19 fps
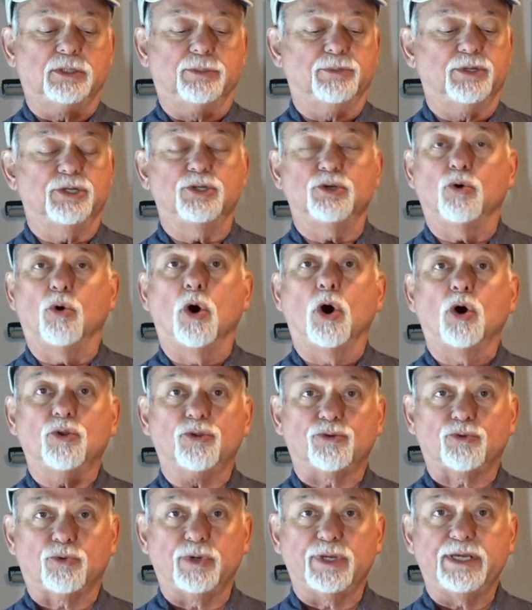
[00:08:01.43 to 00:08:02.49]
I'm going to do all
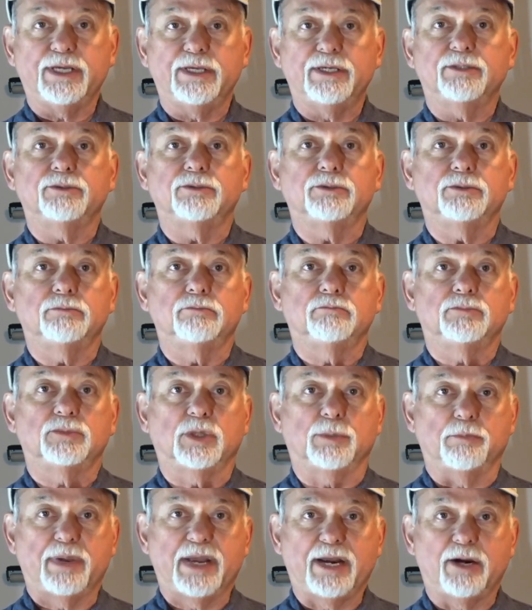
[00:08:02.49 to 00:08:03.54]
3,
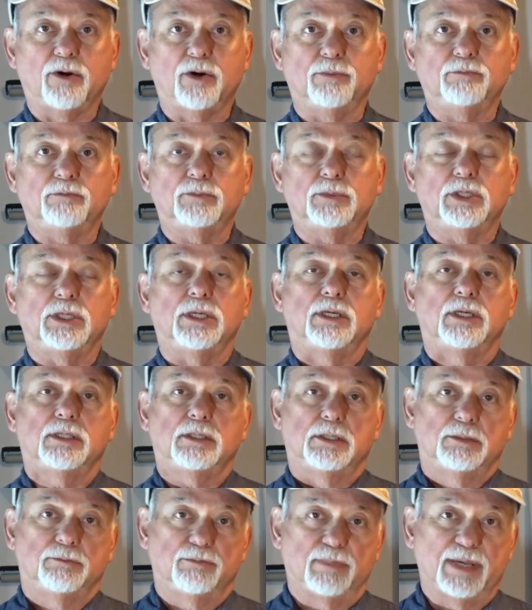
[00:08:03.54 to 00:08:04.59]
compare them,
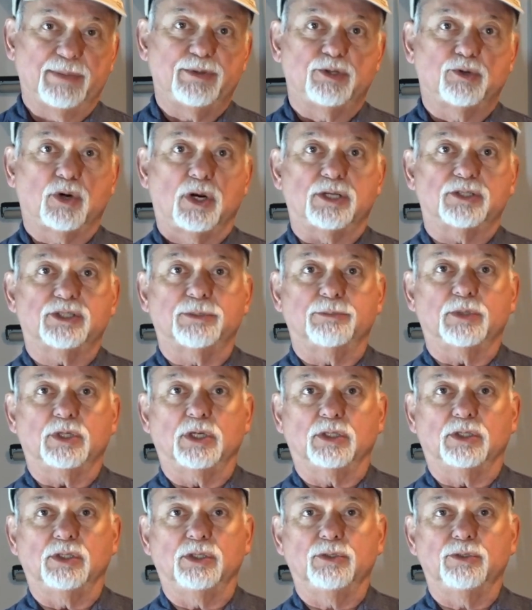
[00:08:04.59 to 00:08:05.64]
maybe draw some
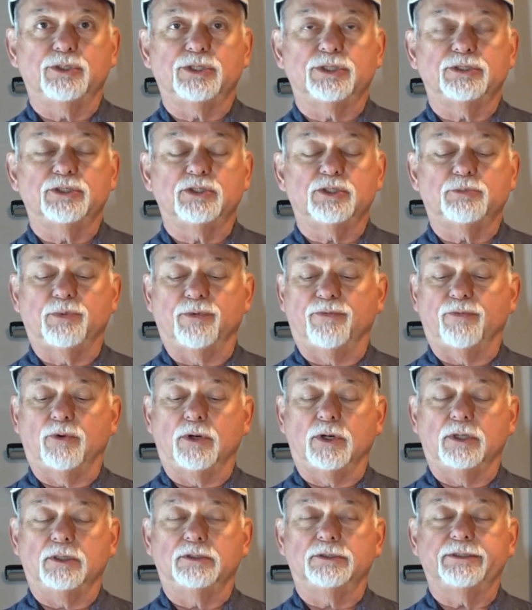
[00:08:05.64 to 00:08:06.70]
conclusions
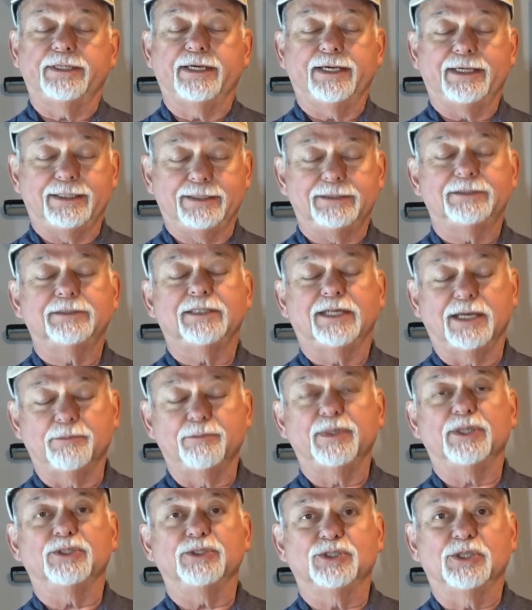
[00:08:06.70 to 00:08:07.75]
before, I
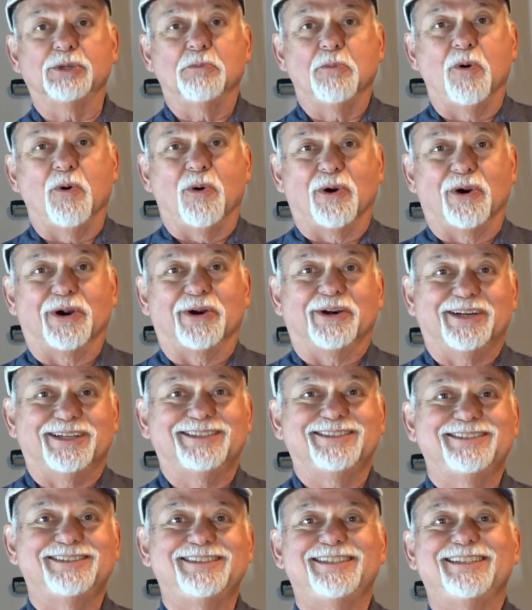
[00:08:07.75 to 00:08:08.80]
build some more.
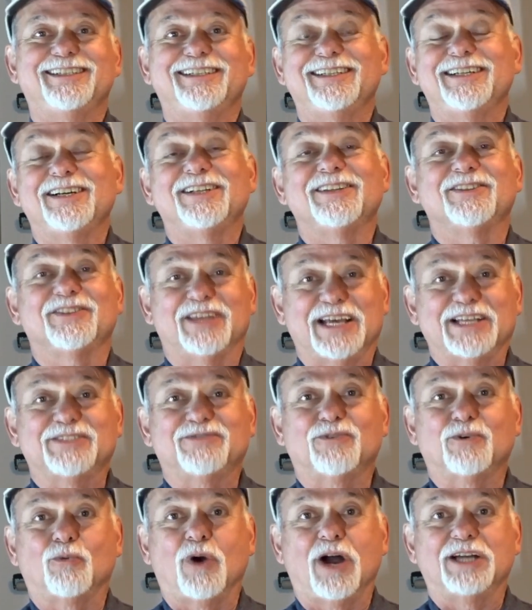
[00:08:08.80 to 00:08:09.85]
Thanks
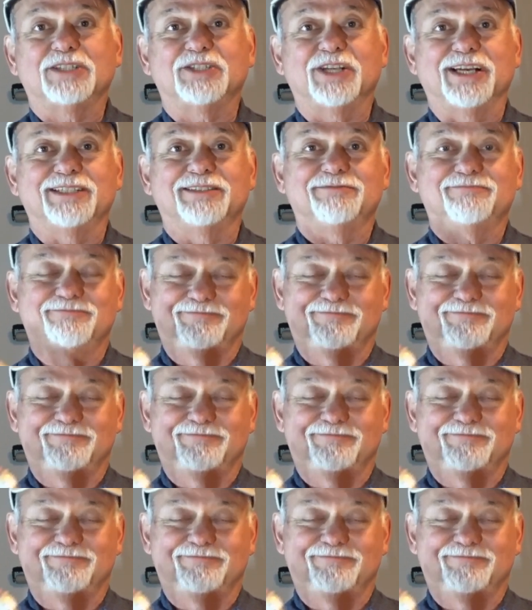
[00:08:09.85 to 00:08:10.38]
for watching.